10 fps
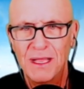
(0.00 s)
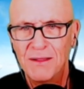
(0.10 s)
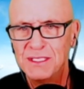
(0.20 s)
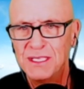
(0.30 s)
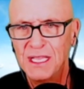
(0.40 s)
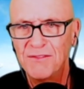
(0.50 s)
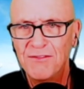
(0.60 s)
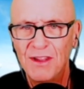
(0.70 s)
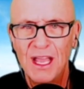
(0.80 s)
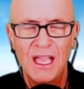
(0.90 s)
I was taking
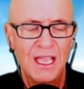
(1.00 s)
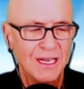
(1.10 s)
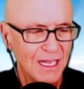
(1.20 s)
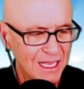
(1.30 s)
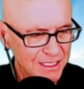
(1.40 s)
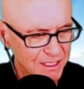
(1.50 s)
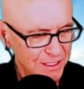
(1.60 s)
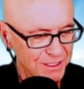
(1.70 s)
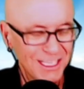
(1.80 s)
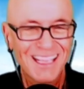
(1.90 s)
flying
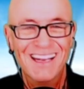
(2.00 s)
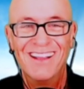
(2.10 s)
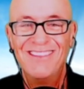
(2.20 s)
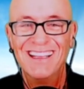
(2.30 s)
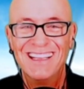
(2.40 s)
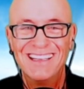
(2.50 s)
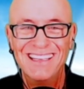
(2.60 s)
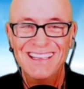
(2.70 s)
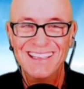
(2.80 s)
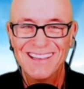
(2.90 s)
lessons and I've done,
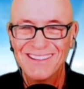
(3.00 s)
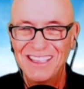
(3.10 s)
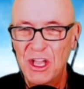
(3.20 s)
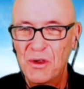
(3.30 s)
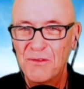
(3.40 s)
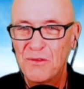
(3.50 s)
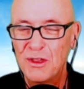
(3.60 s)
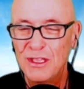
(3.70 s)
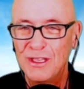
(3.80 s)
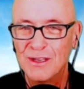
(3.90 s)
you know, yoga for
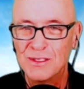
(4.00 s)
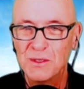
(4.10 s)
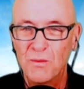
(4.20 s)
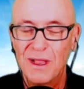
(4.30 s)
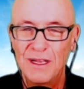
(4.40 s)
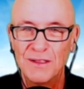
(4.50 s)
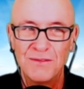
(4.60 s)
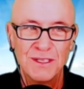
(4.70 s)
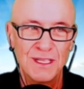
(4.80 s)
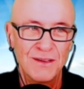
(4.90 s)
years and
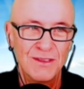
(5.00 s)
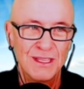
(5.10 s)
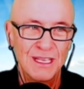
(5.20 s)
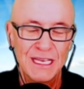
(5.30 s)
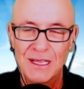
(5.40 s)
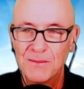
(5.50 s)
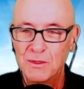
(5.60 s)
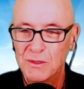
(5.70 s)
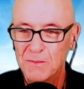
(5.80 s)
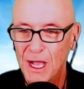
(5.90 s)
weightlifting and everything. And now I'm
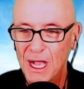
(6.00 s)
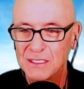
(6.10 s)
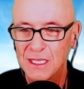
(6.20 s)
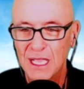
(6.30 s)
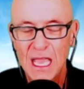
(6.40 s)
doing boxing.